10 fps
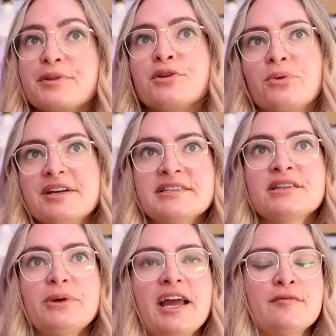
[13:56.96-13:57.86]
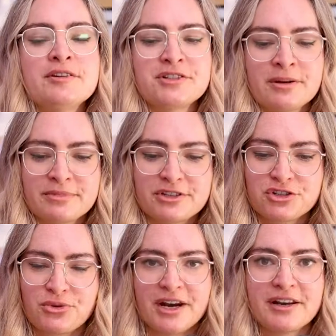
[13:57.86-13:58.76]
But the reason that we haven't jumped
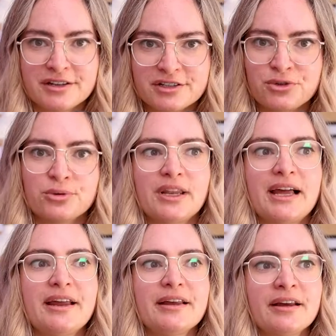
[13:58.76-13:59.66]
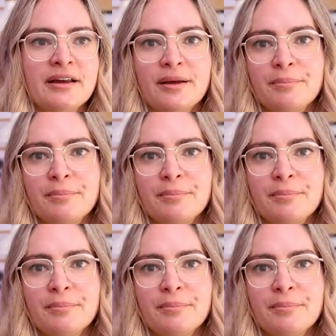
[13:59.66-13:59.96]
straight into like